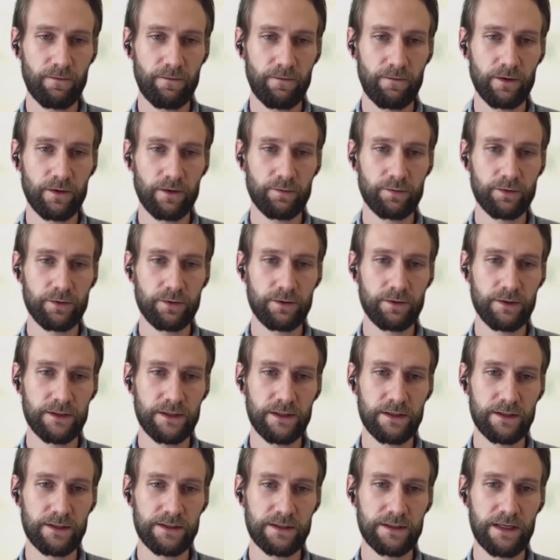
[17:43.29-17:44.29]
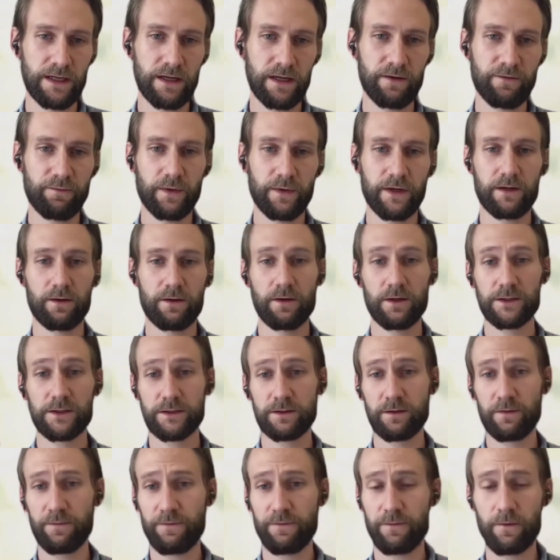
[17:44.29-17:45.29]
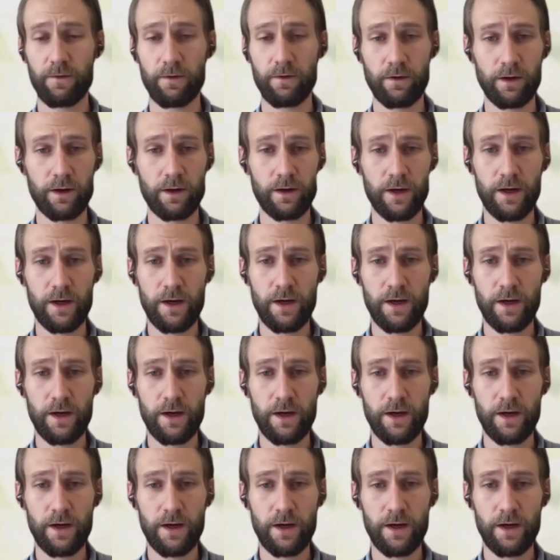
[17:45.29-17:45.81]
for the producer itself, but also for